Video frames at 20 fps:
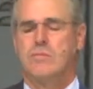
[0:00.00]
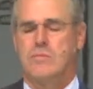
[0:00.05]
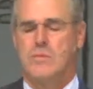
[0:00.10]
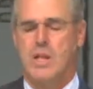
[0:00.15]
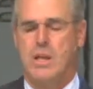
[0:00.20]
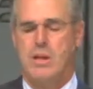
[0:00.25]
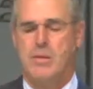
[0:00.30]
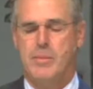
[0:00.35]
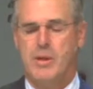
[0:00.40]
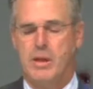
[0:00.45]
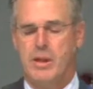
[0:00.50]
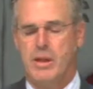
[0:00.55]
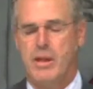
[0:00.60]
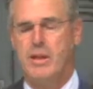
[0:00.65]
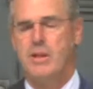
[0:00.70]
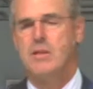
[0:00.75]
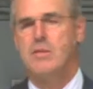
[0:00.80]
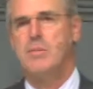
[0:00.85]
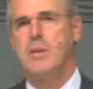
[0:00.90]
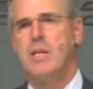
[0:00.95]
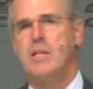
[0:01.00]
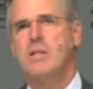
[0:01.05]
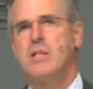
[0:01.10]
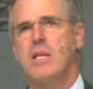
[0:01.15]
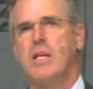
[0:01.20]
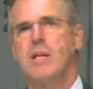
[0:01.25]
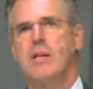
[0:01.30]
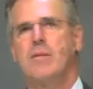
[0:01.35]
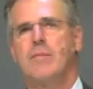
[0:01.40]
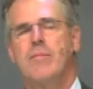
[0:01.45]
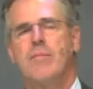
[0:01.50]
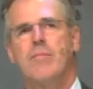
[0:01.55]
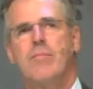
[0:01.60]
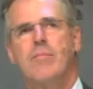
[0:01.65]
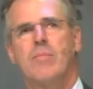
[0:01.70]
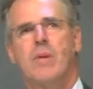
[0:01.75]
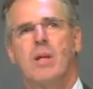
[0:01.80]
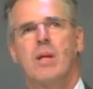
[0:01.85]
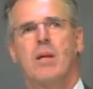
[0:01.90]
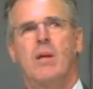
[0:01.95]
The email ends by saying,
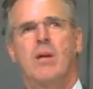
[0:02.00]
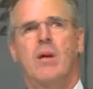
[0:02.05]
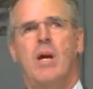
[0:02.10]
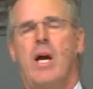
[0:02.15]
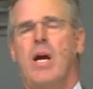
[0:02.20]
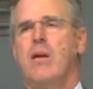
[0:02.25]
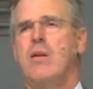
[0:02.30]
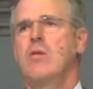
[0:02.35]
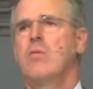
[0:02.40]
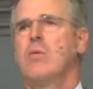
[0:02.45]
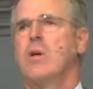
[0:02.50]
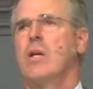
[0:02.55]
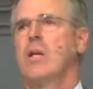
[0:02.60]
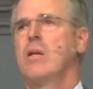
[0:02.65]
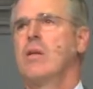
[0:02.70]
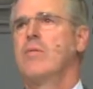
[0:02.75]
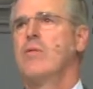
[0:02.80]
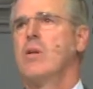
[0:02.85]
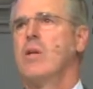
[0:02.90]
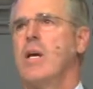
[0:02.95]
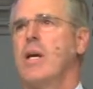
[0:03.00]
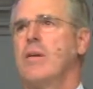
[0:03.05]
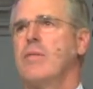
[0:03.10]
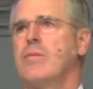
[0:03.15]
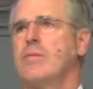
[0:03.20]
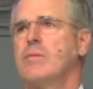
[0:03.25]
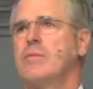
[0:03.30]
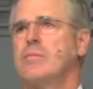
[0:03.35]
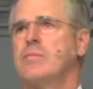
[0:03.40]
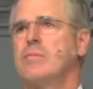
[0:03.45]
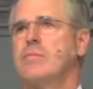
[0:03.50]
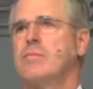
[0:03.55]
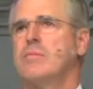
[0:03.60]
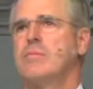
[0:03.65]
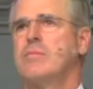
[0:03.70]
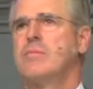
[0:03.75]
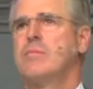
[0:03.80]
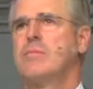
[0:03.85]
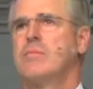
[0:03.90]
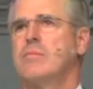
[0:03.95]
how do you want to live your life?
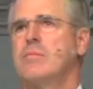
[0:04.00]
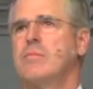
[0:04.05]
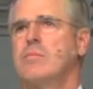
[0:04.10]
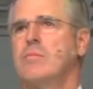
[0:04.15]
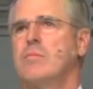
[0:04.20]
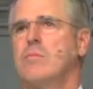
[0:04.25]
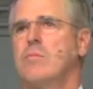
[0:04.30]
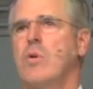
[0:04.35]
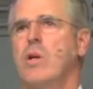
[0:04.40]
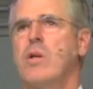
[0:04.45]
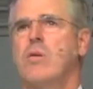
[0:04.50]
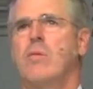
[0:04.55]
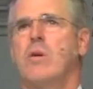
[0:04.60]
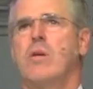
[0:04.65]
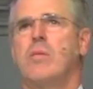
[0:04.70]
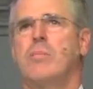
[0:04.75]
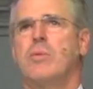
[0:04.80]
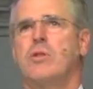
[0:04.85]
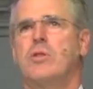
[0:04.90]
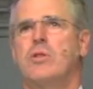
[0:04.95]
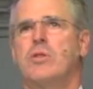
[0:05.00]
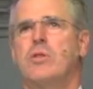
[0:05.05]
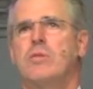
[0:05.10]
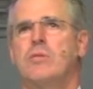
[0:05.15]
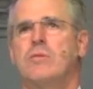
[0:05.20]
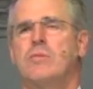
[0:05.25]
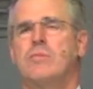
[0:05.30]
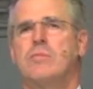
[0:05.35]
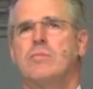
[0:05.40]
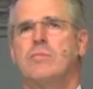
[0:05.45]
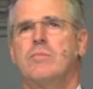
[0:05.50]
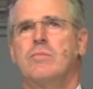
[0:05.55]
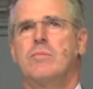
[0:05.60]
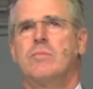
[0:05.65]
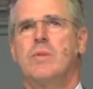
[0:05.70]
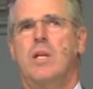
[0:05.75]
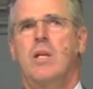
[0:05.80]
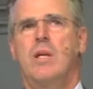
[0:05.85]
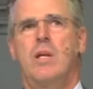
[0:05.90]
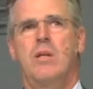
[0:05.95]
What do you want to pursue? Do
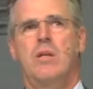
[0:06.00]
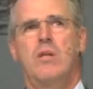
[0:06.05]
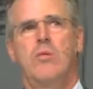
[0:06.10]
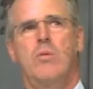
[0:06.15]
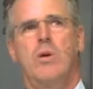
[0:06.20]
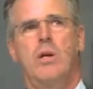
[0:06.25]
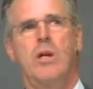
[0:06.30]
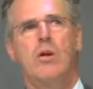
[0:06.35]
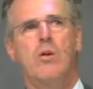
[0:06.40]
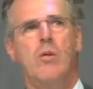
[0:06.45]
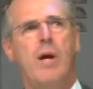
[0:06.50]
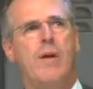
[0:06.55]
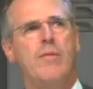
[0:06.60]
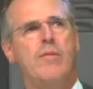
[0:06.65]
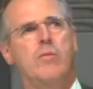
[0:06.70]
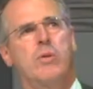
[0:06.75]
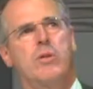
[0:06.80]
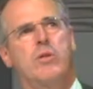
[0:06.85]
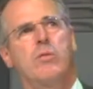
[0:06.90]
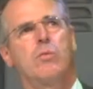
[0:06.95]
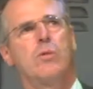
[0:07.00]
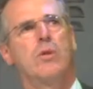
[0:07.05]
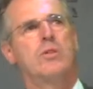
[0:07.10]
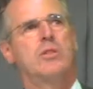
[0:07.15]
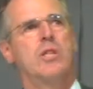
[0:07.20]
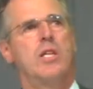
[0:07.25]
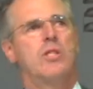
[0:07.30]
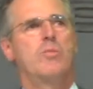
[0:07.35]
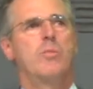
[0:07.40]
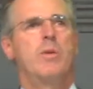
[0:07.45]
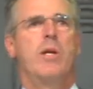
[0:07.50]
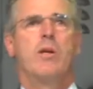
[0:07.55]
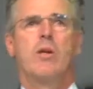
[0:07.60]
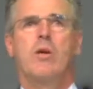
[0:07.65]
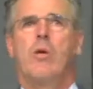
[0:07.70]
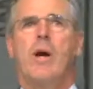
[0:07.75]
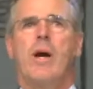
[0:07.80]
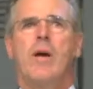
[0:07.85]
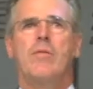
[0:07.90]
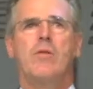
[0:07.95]
you want to go after what the world says we to
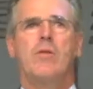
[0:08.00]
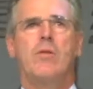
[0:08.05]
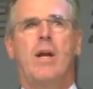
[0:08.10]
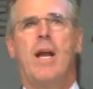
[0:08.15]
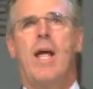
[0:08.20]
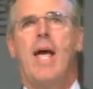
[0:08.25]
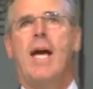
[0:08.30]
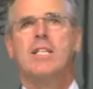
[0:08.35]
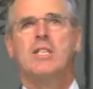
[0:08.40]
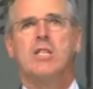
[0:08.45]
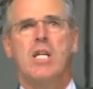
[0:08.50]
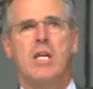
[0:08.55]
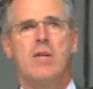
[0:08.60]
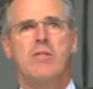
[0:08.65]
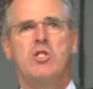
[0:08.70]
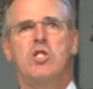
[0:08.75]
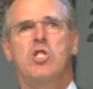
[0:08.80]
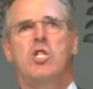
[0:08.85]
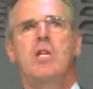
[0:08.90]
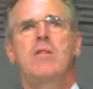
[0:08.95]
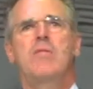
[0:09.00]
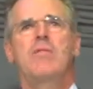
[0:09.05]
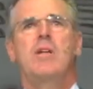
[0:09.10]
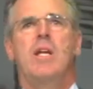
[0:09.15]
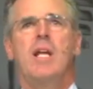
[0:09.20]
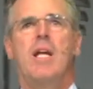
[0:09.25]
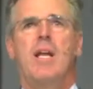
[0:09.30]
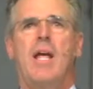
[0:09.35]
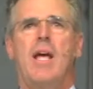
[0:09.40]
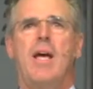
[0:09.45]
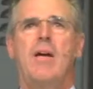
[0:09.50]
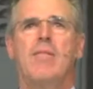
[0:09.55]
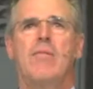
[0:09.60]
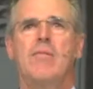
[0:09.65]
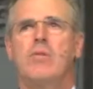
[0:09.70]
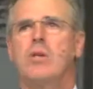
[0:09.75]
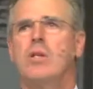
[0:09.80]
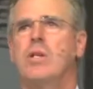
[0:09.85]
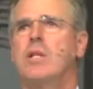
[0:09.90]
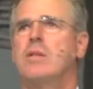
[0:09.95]
go after and actually achieve it and have
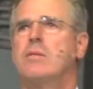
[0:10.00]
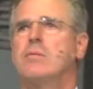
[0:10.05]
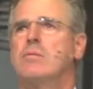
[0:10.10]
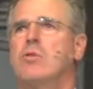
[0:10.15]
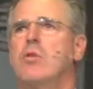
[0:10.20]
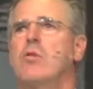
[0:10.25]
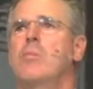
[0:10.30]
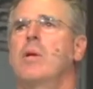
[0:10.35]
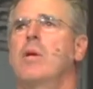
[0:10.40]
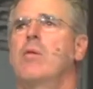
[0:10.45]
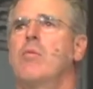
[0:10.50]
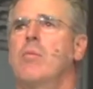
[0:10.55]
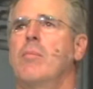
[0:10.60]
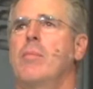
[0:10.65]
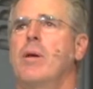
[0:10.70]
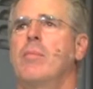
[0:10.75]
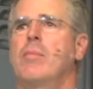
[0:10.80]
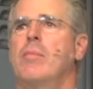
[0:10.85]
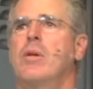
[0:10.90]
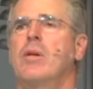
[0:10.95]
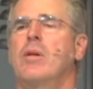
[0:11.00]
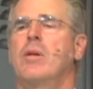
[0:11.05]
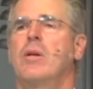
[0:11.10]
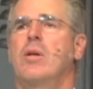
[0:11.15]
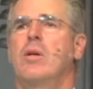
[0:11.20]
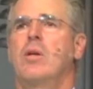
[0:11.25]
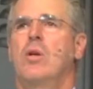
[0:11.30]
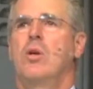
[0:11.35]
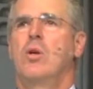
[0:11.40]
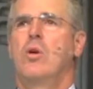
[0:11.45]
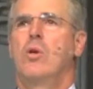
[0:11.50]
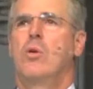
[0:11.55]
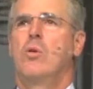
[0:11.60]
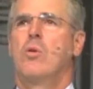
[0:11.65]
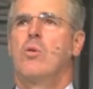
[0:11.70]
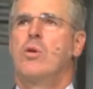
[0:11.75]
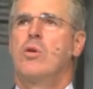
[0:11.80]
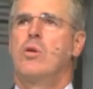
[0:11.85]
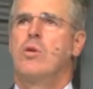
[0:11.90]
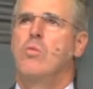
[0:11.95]
really nobody remember?
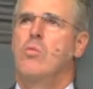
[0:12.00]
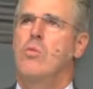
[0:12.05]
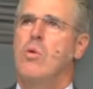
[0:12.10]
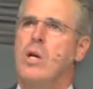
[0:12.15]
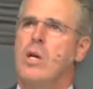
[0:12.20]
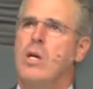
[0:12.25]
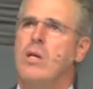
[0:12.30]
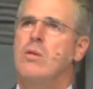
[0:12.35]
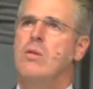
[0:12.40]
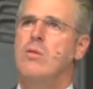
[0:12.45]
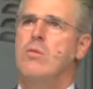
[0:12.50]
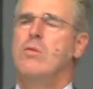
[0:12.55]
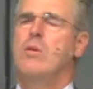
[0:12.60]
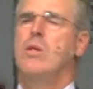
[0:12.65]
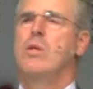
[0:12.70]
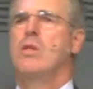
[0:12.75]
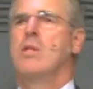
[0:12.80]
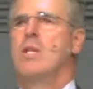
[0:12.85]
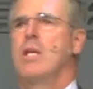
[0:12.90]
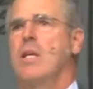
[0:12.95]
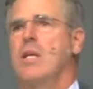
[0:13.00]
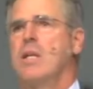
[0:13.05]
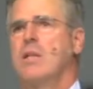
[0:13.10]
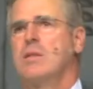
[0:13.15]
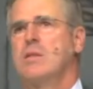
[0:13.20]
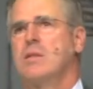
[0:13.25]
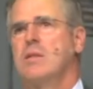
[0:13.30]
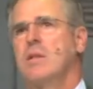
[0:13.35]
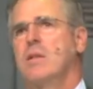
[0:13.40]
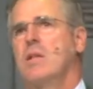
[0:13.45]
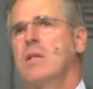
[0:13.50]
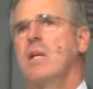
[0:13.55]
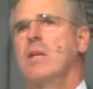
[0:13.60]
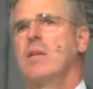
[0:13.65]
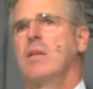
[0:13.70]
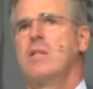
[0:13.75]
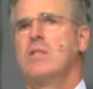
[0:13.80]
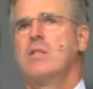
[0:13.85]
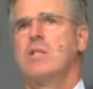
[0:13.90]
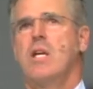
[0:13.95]
Or do you want to do the things
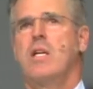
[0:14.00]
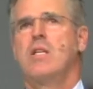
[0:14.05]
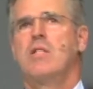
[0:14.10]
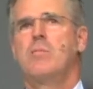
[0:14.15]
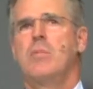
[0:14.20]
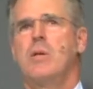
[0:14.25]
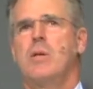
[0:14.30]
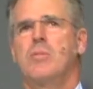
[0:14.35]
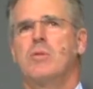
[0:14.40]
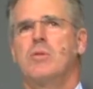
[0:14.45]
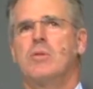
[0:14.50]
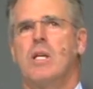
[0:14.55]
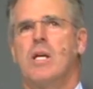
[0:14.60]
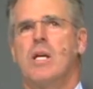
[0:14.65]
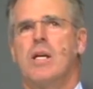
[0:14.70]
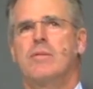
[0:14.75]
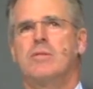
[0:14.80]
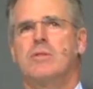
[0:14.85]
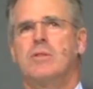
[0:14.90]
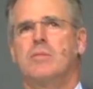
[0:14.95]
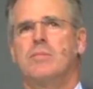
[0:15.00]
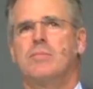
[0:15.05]
that change people's lives?